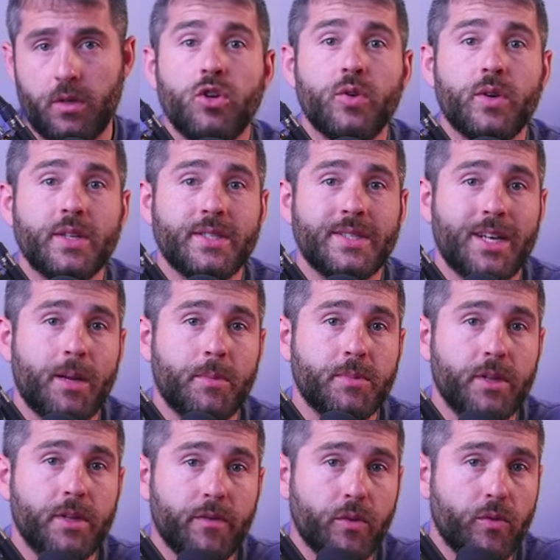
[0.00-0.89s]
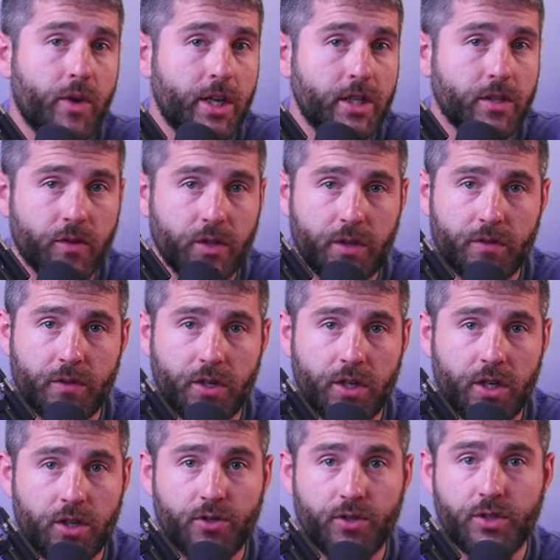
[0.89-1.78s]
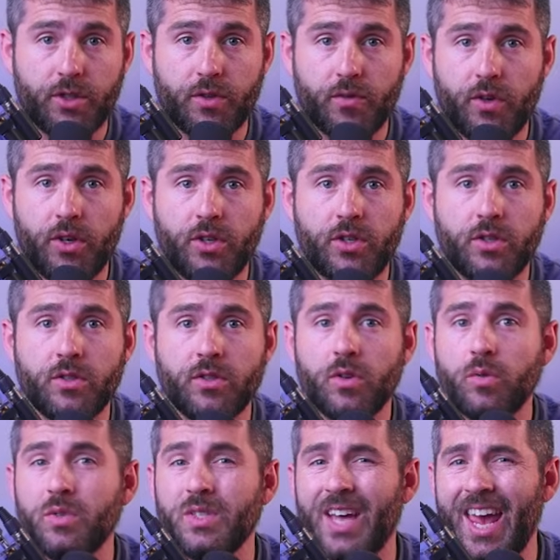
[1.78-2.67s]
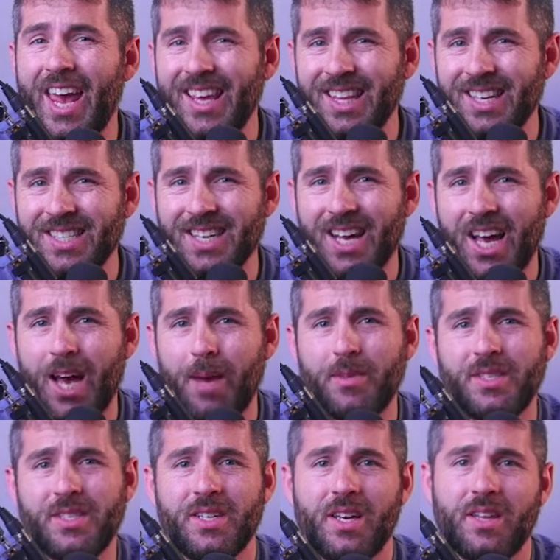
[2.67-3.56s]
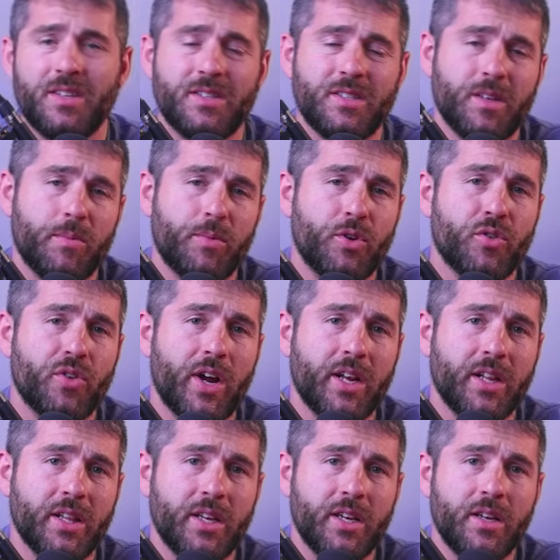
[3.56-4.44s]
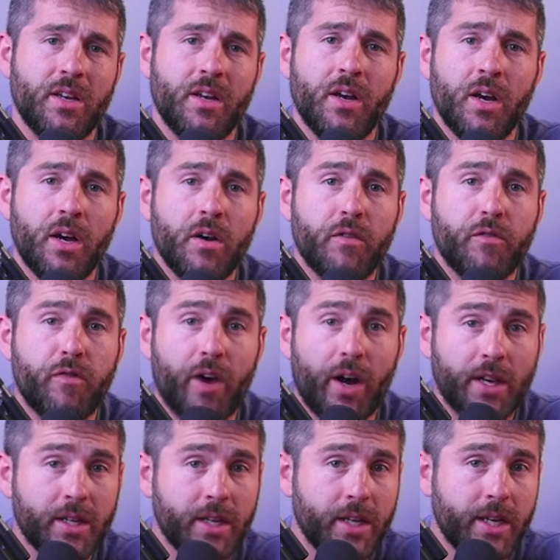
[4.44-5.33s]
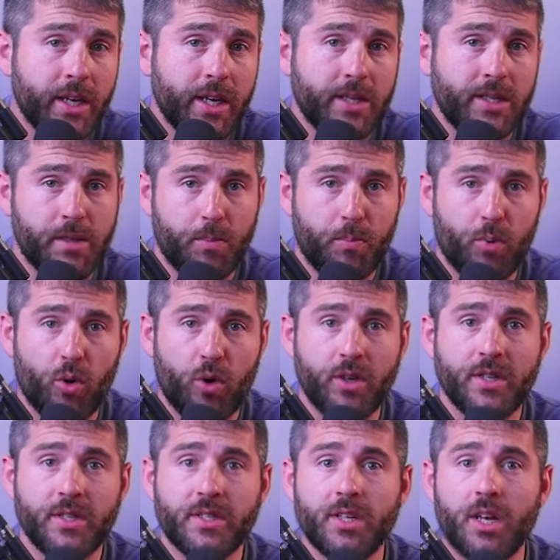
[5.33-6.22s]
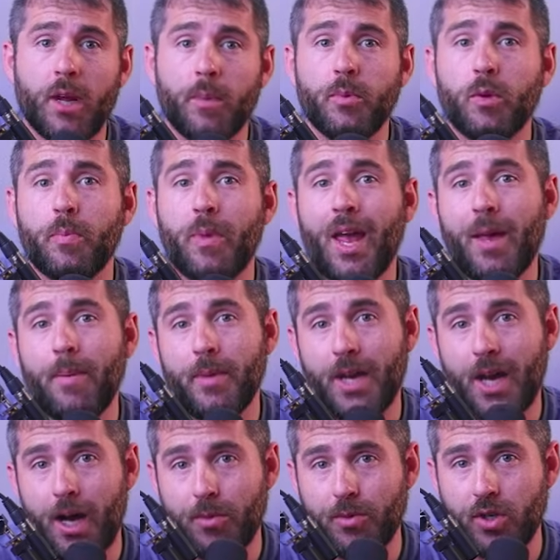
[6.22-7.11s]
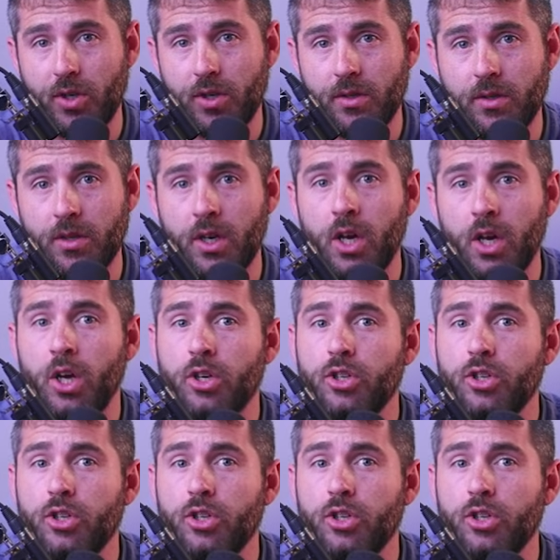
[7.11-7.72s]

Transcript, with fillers: You can set up different rates for different countries and regions, so take the time to set this up correctly. Finally, it's important to set up your payment options.